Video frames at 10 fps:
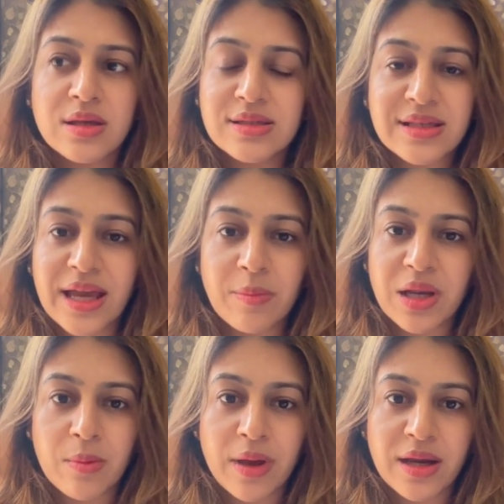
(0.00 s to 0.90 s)
same
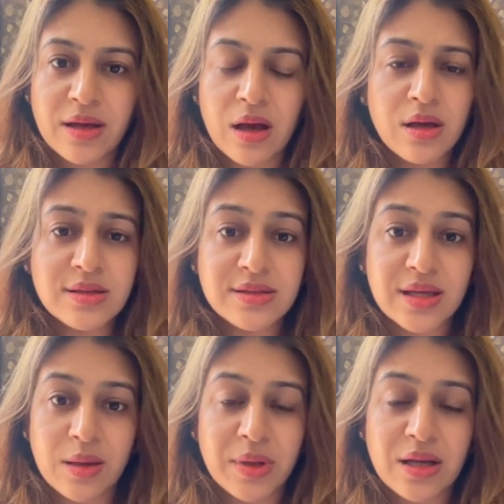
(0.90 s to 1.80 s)
in America,
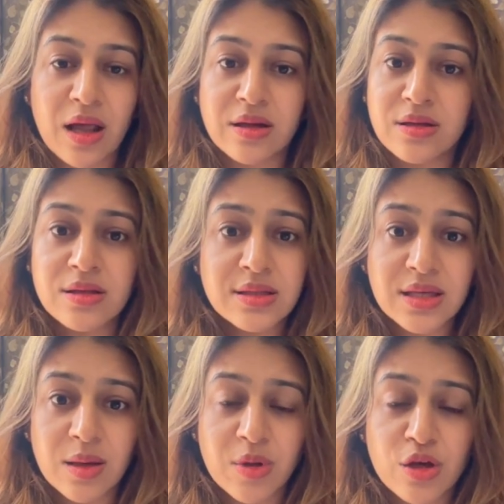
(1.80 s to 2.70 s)
same in London,
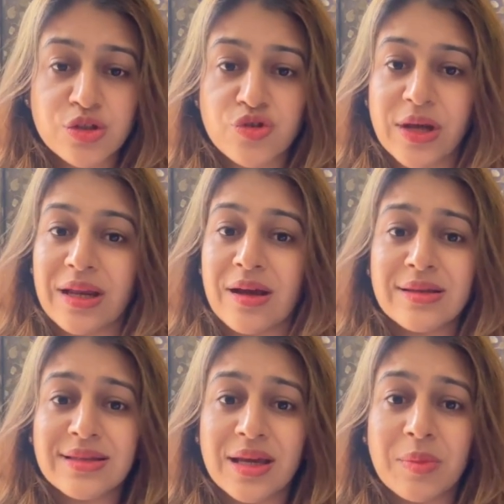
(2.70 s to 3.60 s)
same in
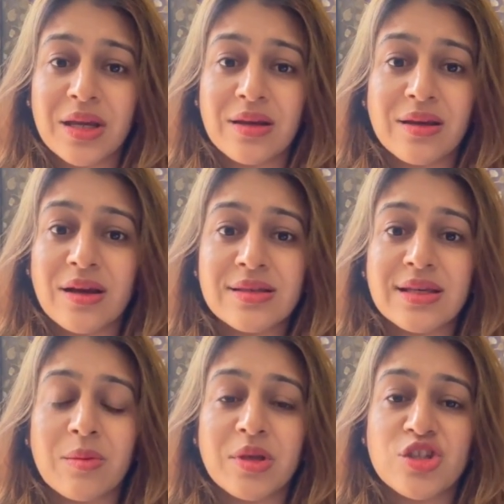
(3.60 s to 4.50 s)
Australia, same in India,
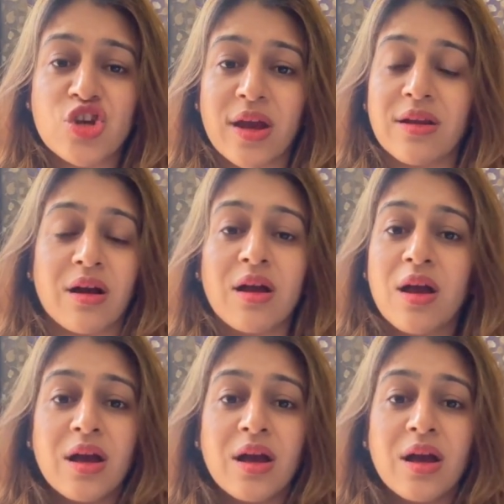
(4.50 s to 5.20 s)
same in China.